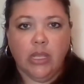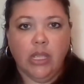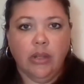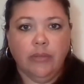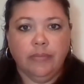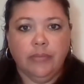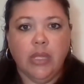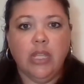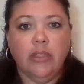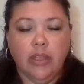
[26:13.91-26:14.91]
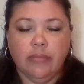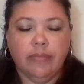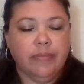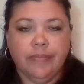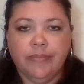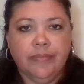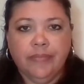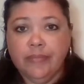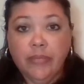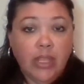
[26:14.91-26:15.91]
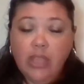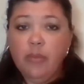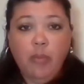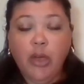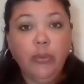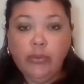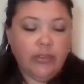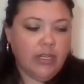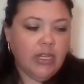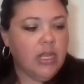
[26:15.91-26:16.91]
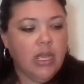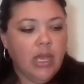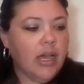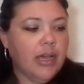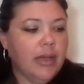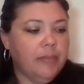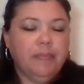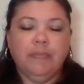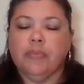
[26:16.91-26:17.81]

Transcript: you know, in the, in the post um,